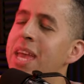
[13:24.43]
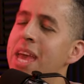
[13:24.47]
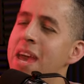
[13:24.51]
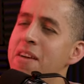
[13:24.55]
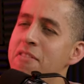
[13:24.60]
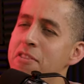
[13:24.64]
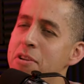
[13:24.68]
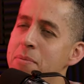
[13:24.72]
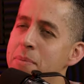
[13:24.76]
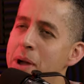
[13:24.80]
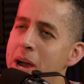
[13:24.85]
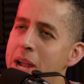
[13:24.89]

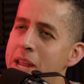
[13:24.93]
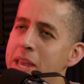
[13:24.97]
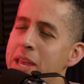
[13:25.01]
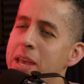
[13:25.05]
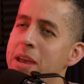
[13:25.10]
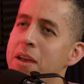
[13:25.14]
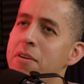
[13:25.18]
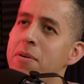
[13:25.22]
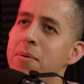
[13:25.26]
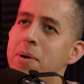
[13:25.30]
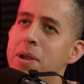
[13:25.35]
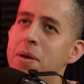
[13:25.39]

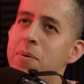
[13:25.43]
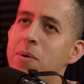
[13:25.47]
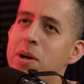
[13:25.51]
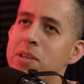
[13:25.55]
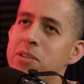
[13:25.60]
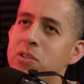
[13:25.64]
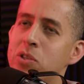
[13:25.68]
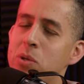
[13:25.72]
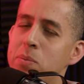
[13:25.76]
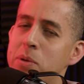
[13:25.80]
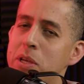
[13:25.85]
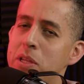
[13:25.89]
Everybody
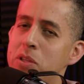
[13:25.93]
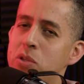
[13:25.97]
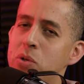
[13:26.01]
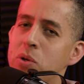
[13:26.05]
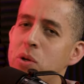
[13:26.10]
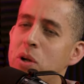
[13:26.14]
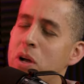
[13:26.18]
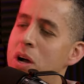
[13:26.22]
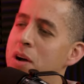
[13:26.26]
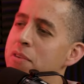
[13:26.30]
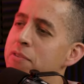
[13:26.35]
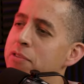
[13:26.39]
wants to be too
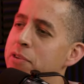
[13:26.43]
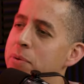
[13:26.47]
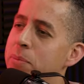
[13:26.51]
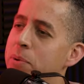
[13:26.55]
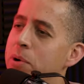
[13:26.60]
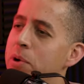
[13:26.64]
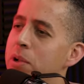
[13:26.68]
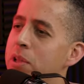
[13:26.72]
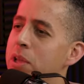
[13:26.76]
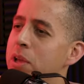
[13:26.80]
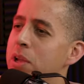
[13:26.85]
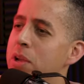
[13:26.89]

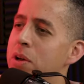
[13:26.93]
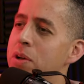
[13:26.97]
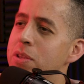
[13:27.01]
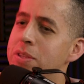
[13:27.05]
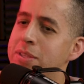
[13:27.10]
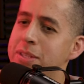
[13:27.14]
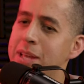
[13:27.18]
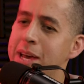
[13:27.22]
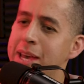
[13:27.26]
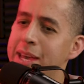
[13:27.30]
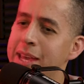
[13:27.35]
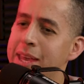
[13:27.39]
comfortable. You know,
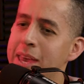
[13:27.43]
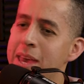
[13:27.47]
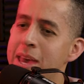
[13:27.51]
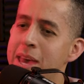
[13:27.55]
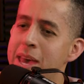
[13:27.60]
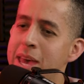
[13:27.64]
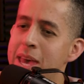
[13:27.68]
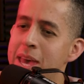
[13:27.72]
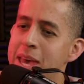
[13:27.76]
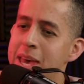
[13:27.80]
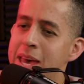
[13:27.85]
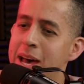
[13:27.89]
it's like
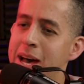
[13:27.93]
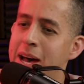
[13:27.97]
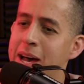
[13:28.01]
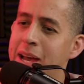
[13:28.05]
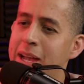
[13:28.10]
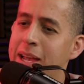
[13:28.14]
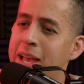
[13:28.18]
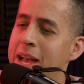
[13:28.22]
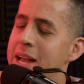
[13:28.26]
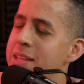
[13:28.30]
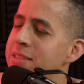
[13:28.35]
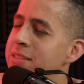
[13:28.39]

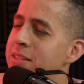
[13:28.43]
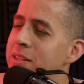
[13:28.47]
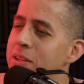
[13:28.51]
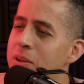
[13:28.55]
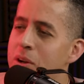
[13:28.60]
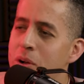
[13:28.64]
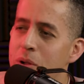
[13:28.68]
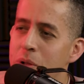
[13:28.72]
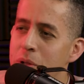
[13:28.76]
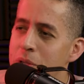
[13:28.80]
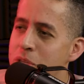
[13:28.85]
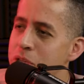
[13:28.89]
cancel
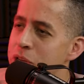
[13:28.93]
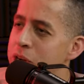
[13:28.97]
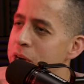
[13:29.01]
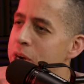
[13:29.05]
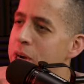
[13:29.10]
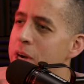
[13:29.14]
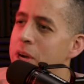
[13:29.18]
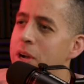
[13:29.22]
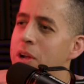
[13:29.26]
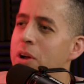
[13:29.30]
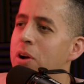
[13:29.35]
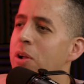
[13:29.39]

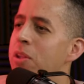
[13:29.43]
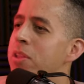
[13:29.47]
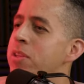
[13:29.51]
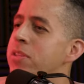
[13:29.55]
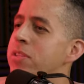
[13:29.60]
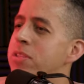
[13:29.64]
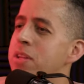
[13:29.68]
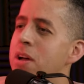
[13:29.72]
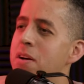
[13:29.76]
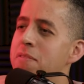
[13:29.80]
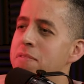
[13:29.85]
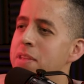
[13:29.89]
culture, all this
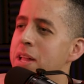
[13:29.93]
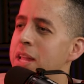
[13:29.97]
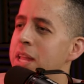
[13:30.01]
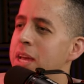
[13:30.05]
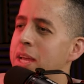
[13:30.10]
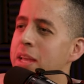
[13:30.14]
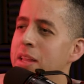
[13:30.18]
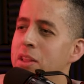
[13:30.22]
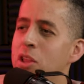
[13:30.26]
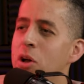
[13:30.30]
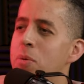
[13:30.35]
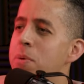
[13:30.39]
stuff that,
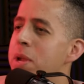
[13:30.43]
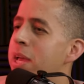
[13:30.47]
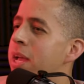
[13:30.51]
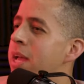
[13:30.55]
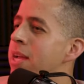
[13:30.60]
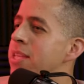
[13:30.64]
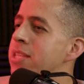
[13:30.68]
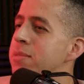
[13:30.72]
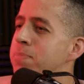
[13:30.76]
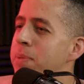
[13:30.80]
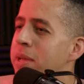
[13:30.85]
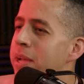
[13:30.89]
like, nobody
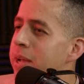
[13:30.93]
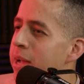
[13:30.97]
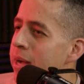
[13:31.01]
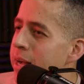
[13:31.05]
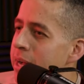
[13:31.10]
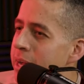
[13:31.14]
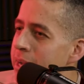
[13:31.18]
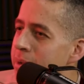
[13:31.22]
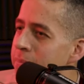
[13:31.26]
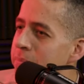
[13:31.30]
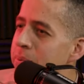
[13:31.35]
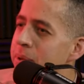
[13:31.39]
can speak
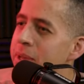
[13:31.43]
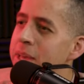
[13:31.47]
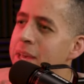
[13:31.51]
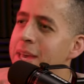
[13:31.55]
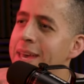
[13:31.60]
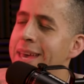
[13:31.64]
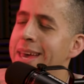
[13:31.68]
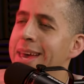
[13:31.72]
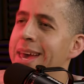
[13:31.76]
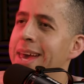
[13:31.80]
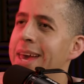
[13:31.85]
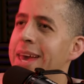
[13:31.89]
up.
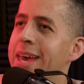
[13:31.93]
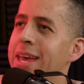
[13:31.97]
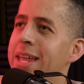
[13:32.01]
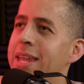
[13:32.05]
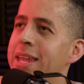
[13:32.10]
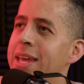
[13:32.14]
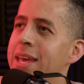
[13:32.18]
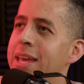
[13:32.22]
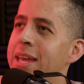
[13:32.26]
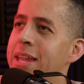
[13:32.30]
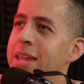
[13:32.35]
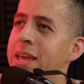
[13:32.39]

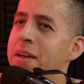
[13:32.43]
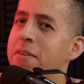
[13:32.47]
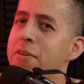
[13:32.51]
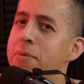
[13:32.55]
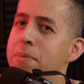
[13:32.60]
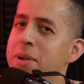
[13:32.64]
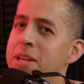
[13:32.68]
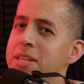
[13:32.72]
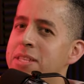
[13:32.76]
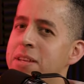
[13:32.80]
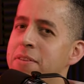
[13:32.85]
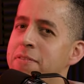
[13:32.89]
And
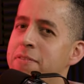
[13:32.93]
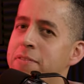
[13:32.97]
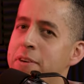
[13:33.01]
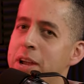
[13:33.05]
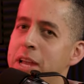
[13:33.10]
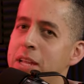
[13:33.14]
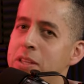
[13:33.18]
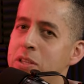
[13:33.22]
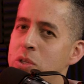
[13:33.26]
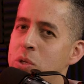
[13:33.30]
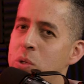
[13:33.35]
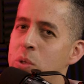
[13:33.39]
everybody's
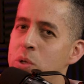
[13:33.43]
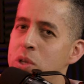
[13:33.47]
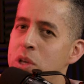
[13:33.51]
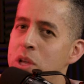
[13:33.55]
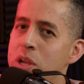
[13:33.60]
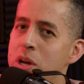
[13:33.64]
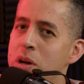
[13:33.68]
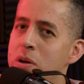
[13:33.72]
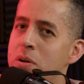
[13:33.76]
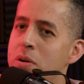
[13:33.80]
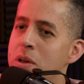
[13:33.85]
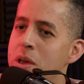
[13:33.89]
afraid to, you
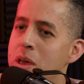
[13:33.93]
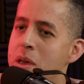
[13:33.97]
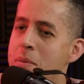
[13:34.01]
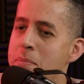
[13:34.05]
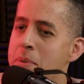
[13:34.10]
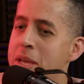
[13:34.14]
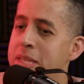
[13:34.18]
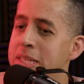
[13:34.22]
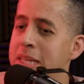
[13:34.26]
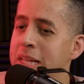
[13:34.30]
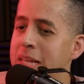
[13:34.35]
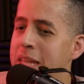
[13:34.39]
know,
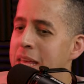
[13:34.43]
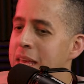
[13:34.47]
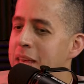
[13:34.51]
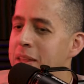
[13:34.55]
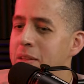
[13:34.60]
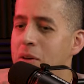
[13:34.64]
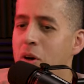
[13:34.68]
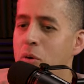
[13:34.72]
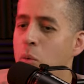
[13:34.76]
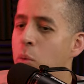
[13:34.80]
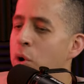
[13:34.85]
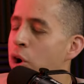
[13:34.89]

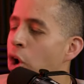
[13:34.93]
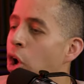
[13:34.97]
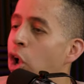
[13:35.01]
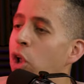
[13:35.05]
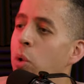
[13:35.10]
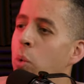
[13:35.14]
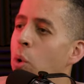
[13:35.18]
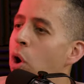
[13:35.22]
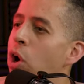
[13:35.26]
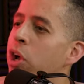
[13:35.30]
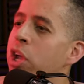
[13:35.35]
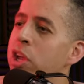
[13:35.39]
basically we're
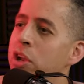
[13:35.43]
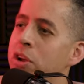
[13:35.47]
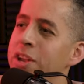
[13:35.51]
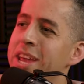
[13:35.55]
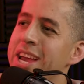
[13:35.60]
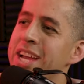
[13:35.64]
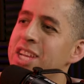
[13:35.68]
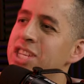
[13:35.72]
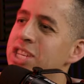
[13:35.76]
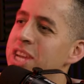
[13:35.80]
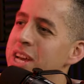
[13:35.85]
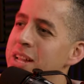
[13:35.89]
all walking on
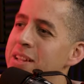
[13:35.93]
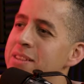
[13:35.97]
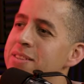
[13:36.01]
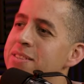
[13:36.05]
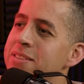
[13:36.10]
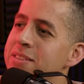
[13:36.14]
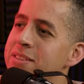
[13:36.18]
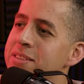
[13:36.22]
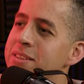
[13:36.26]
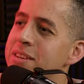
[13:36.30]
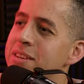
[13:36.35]
eggshells.